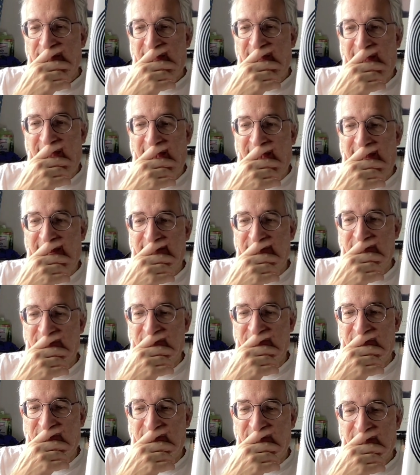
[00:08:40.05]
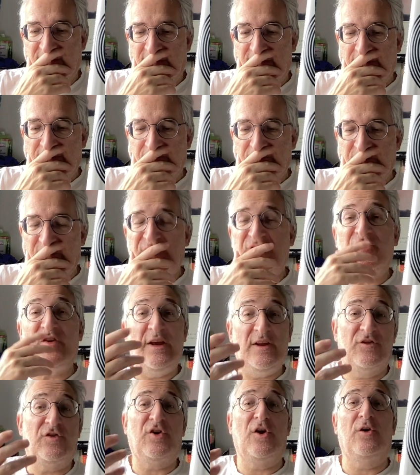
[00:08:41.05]
And
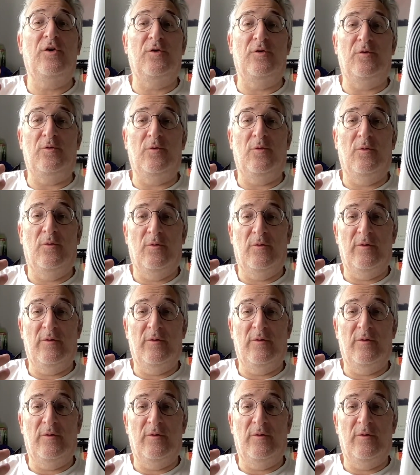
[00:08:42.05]
she too